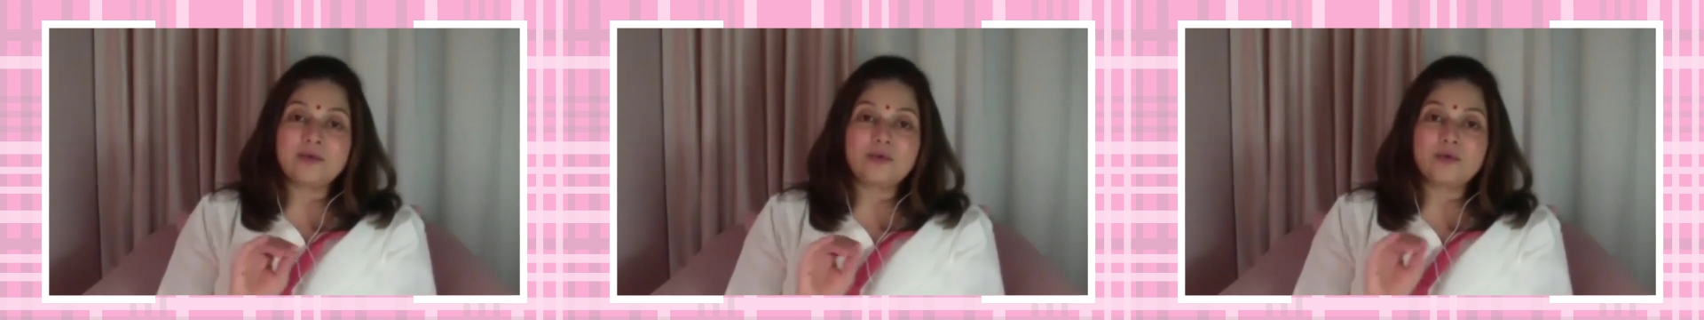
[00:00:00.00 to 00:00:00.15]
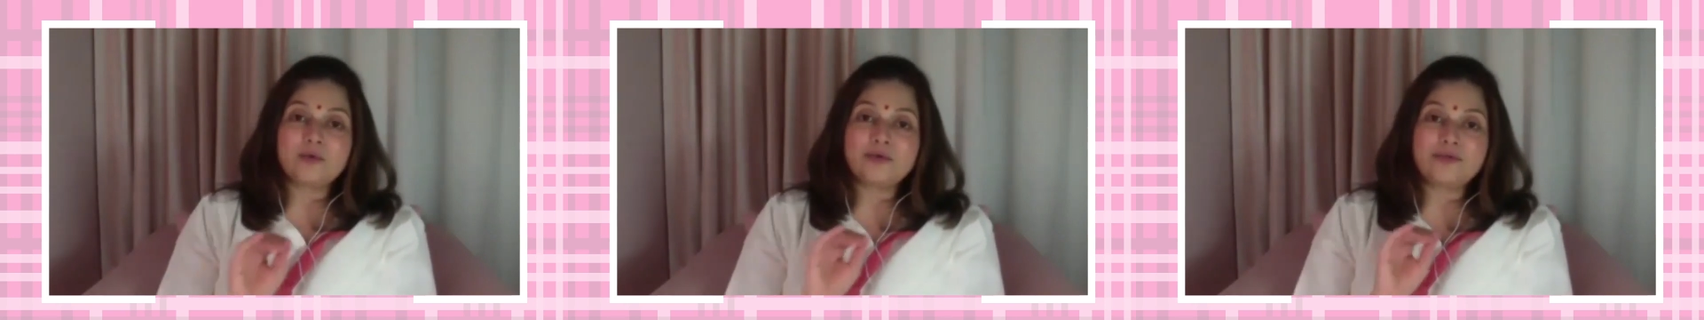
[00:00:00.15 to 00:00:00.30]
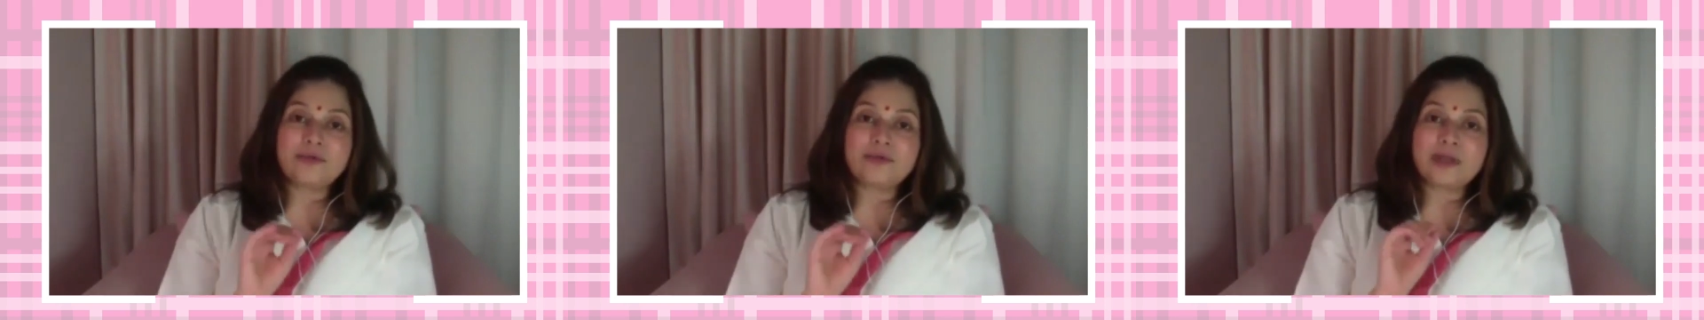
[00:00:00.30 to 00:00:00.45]

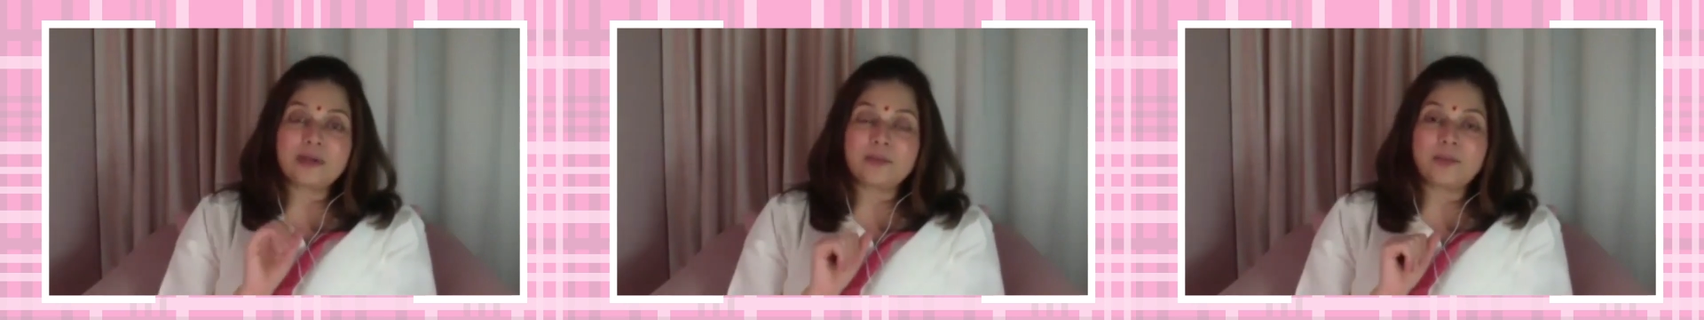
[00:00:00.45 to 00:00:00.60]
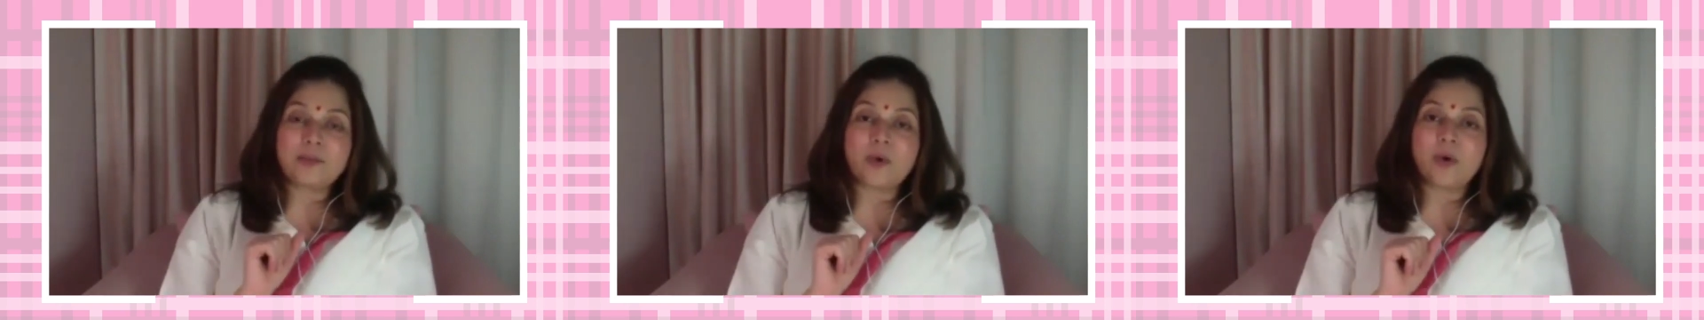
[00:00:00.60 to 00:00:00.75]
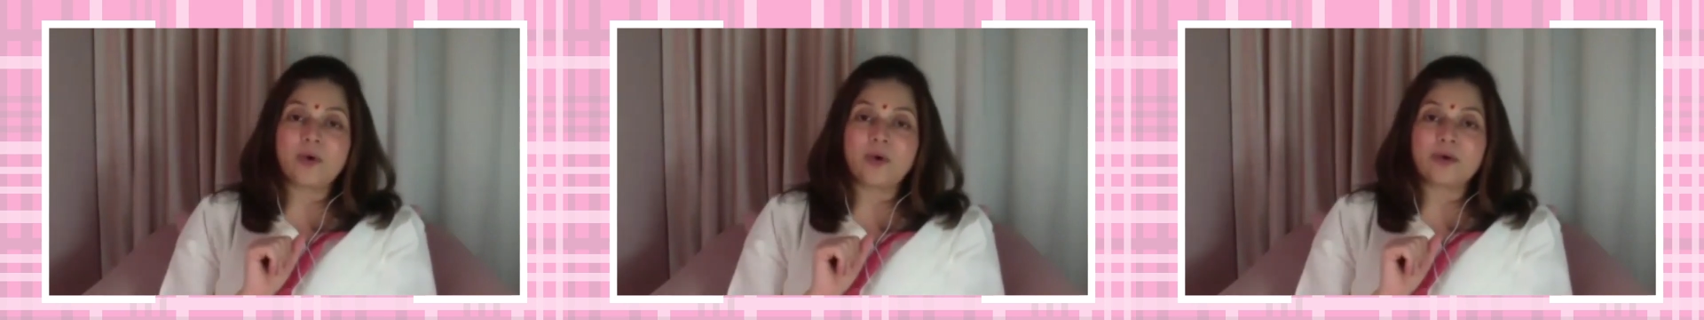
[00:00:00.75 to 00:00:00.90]
don't feel
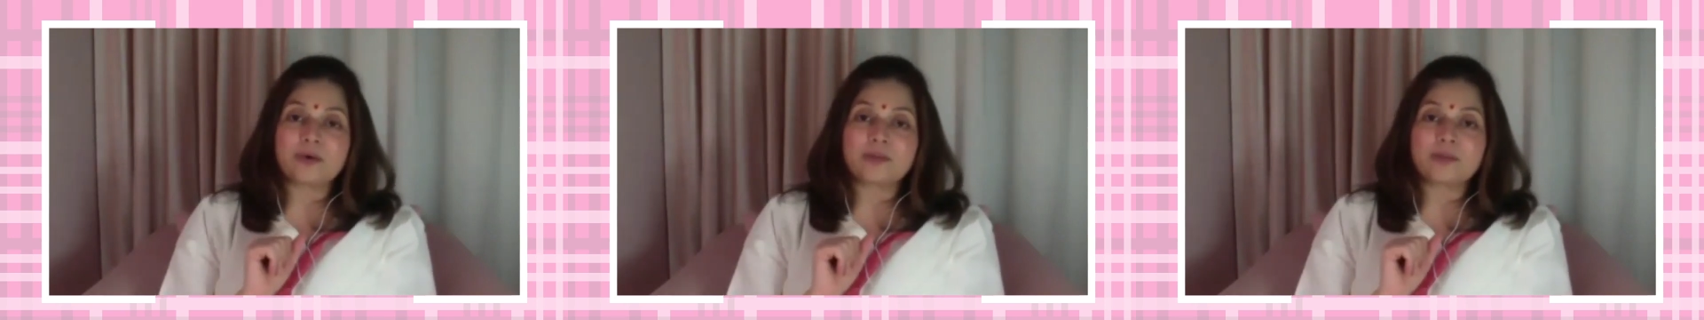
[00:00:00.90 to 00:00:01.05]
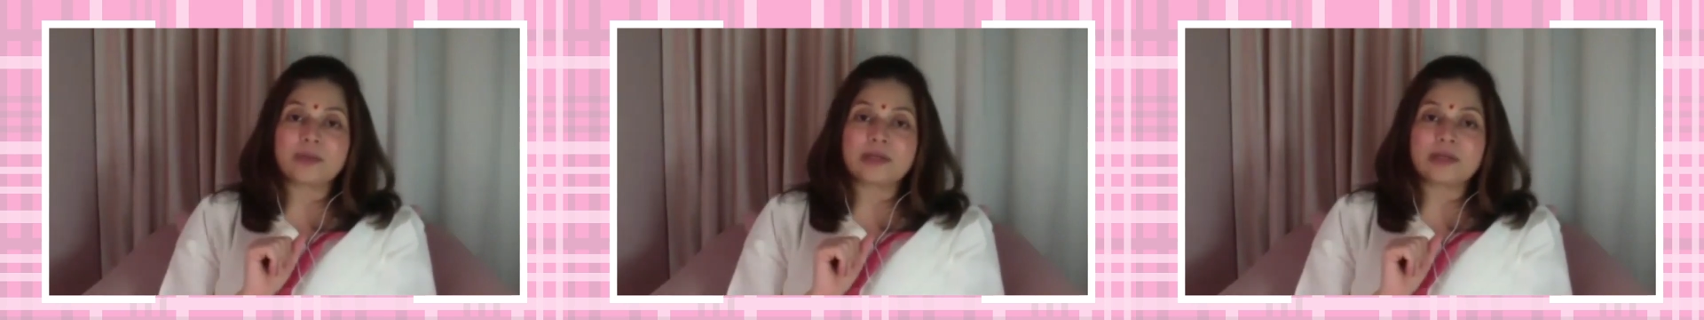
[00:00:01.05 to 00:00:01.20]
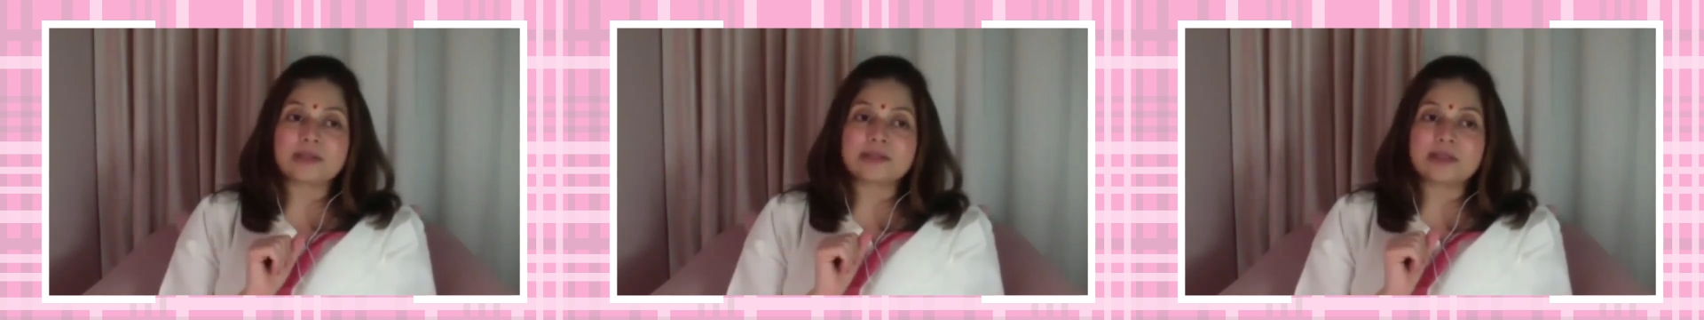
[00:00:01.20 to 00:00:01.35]
bored
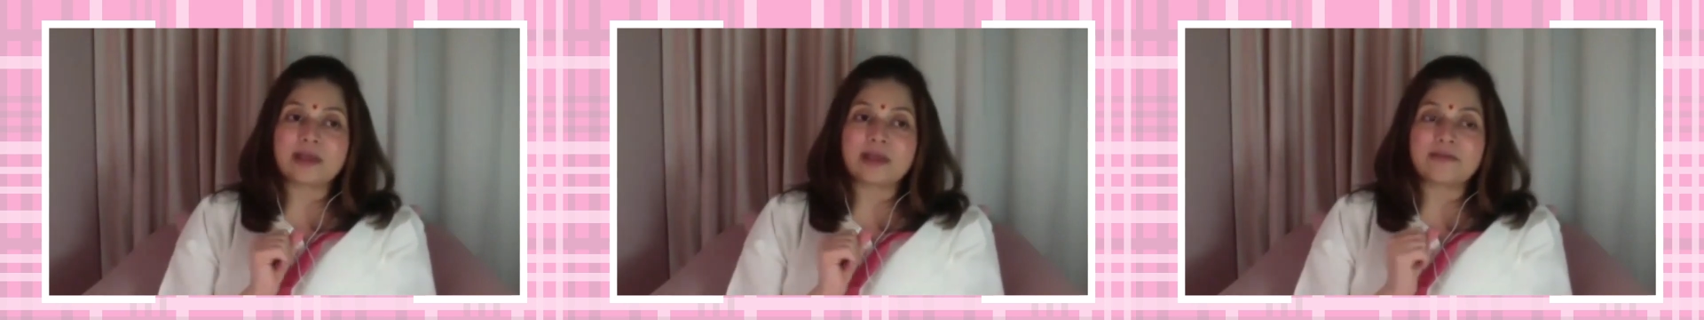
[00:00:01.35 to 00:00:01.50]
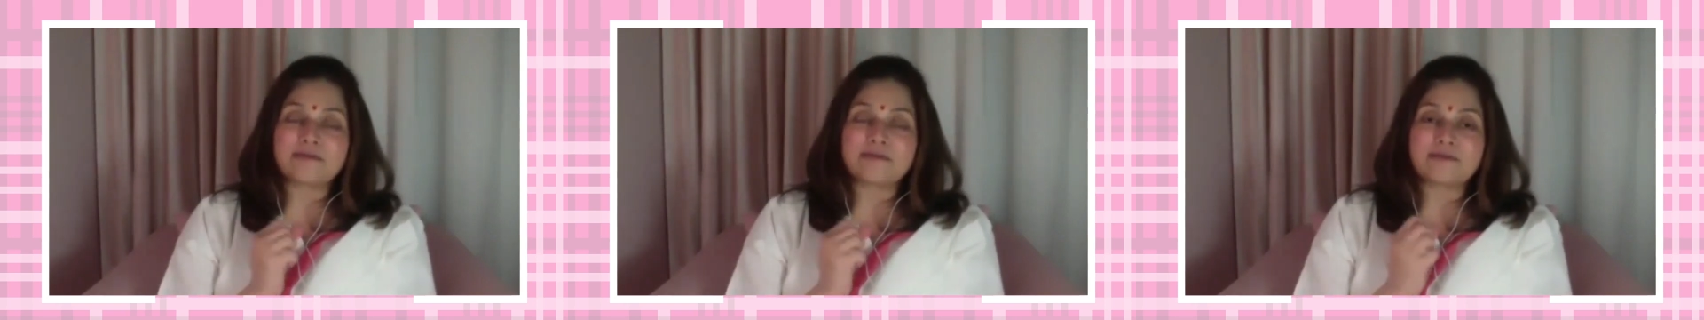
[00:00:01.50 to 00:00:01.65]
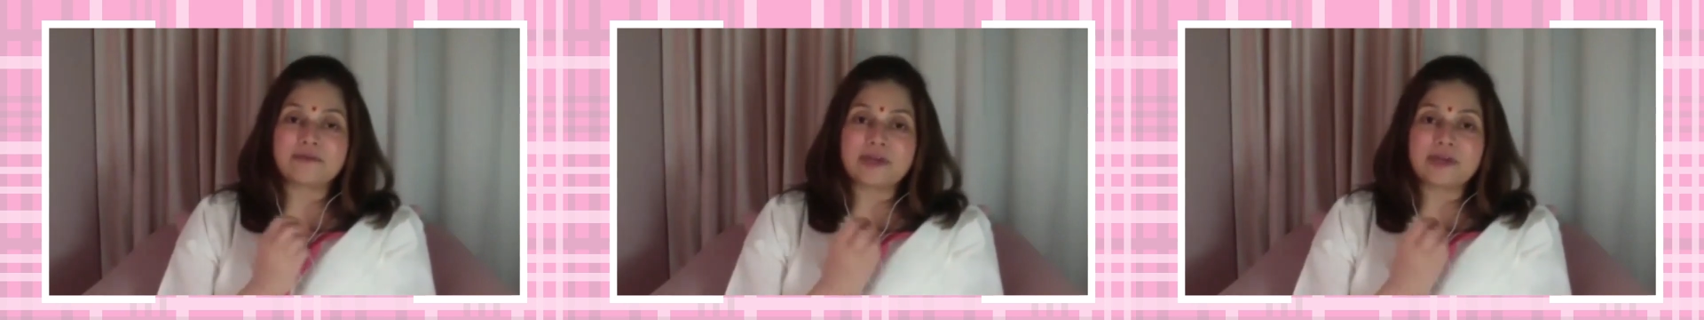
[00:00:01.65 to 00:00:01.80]
because
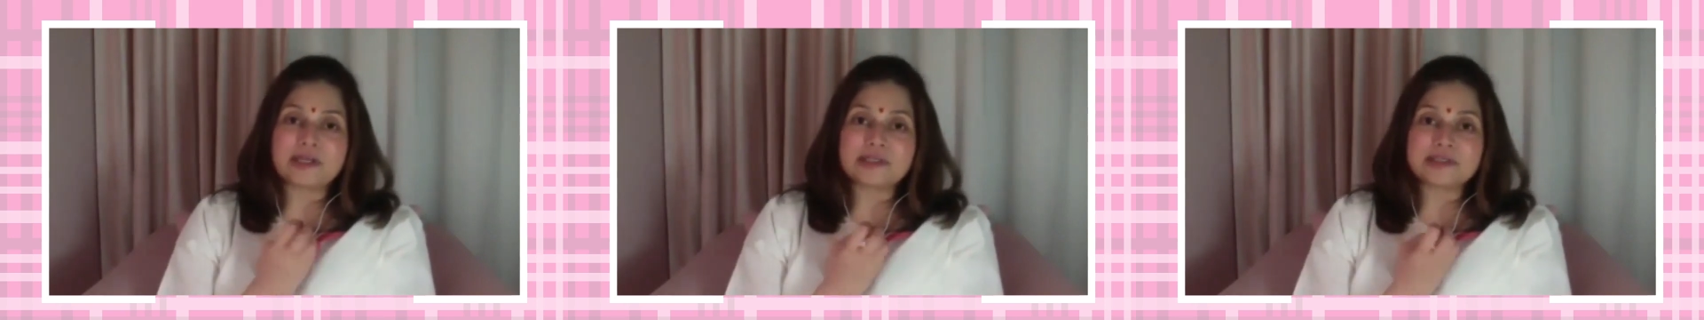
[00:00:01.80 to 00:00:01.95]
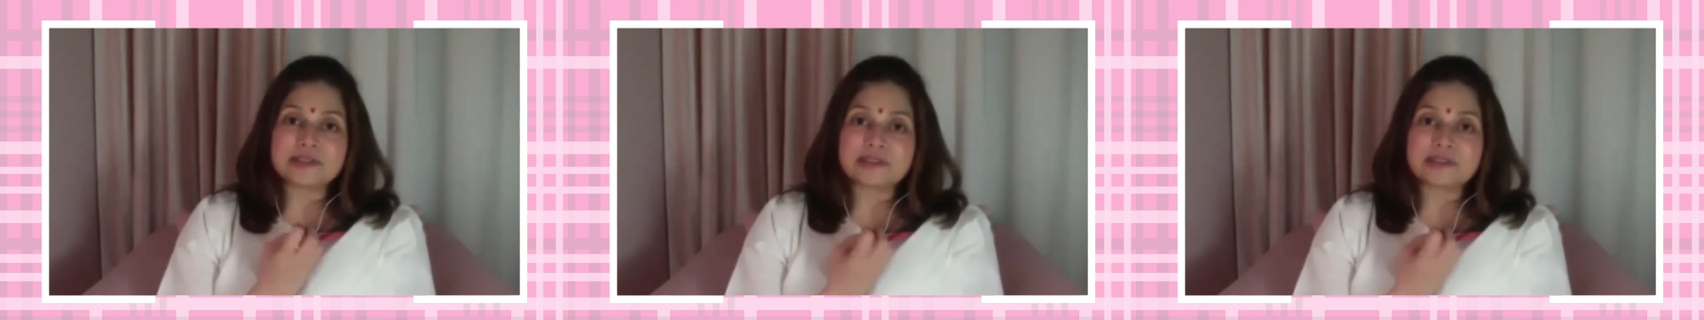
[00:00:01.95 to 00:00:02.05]
every